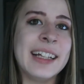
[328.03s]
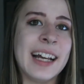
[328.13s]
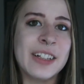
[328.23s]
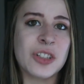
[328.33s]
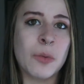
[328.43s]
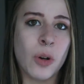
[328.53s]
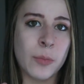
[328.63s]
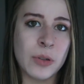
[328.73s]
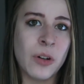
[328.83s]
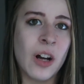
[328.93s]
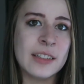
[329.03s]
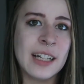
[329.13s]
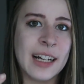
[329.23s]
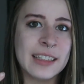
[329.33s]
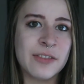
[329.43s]
he actually wore blue
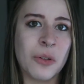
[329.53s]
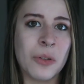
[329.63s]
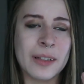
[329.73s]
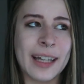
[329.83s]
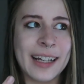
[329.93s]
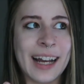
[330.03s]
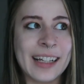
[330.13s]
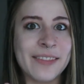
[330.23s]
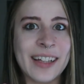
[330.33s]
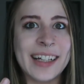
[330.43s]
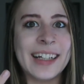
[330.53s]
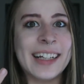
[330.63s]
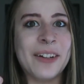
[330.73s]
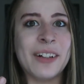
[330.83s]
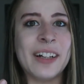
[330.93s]
contacts for like kind of like an
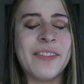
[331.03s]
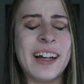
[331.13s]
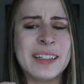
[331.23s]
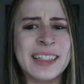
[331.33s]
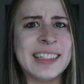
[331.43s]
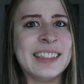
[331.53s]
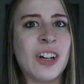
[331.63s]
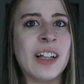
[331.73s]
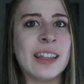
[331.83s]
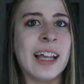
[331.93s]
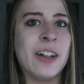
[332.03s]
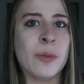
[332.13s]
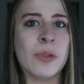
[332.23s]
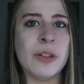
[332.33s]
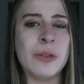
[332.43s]
eerie effect because he's got
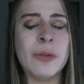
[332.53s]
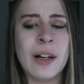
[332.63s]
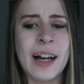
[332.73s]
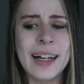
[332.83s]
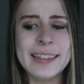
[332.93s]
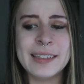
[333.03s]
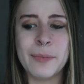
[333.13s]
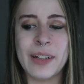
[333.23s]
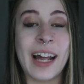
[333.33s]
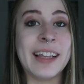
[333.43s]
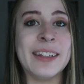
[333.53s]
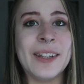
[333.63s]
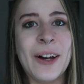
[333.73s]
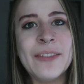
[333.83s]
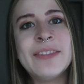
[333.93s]
lighter blue eyes, but I
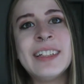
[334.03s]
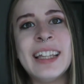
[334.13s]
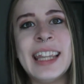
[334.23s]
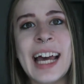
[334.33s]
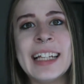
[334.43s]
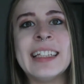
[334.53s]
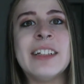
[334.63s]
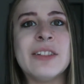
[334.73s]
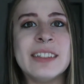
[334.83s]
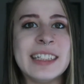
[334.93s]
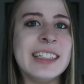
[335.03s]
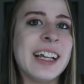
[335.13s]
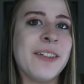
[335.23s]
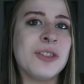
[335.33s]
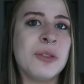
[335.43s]
loved that little
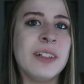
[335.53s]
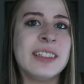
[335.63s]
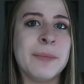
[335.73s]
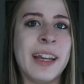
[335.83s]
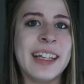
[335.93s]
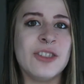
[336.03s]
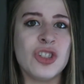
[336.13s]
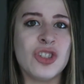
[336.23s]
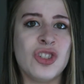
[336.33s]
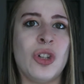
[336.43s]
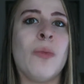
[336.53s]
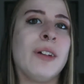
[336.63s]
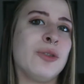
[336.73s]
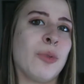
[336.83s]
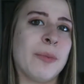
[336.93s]
detail to it to make it just so
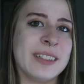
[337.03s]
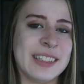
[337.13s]
much more